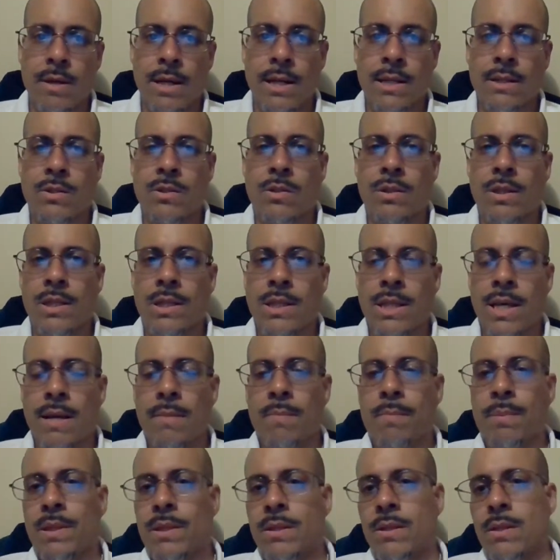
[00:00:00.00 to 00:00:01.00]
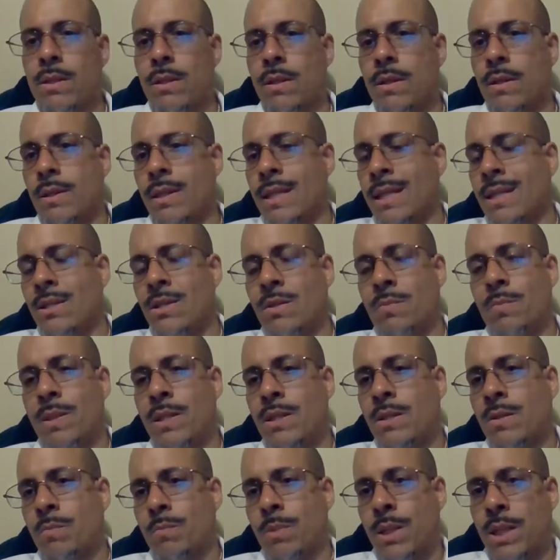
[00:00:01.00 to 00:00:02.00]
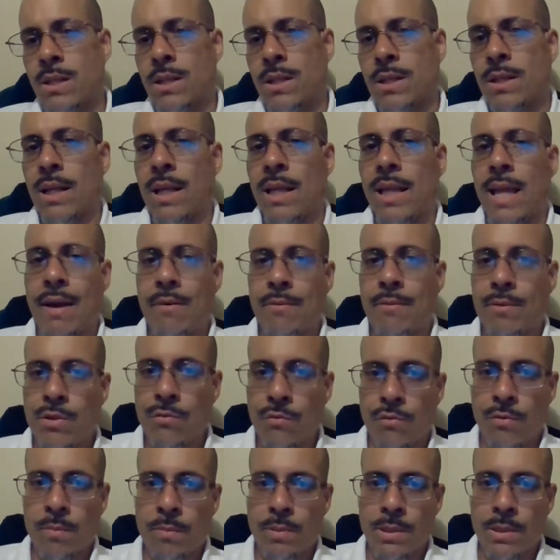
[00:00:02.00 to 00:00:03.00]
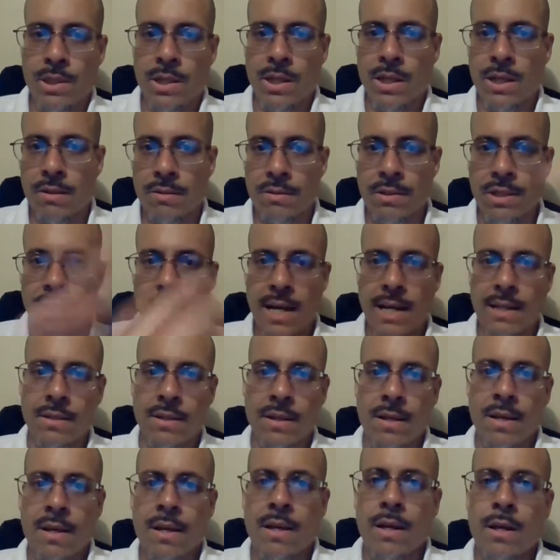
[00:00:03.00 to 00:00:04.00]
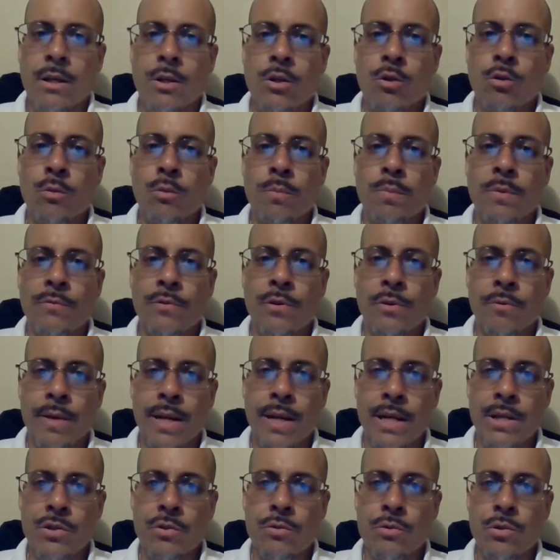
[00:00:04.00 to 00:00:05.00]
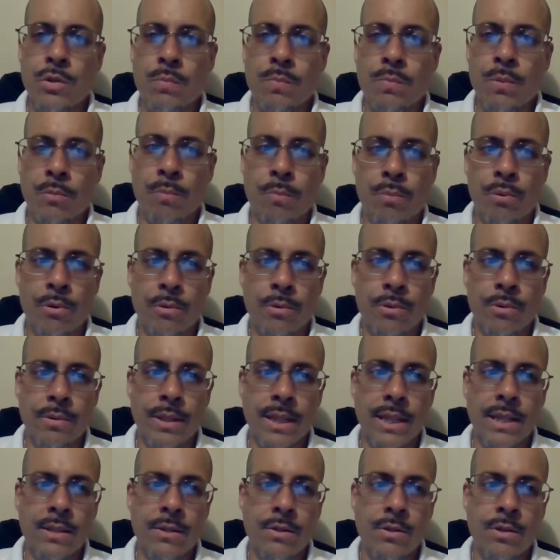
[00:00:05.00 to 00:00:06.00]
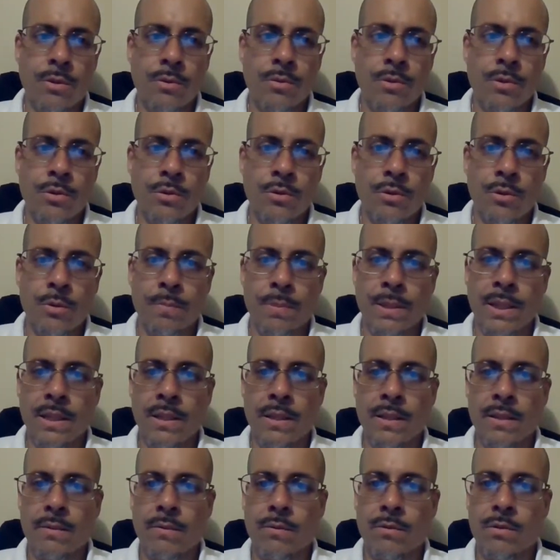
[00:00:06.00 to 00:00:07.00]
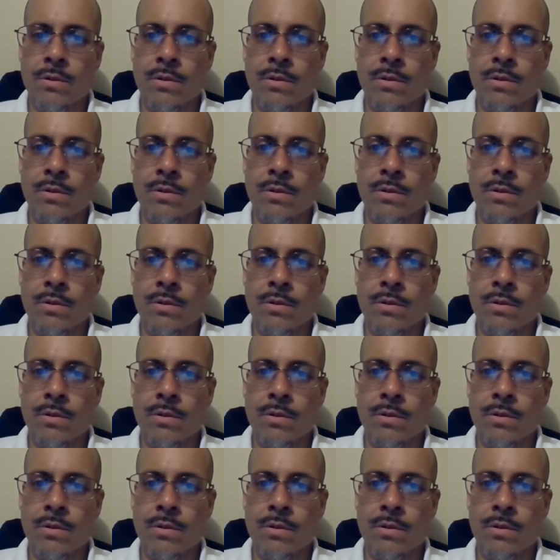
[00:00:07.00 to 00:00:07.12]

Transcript: right? So they say that just means a particular language from a particular sect, group of Eurasian who spoke Proto-Indo-European.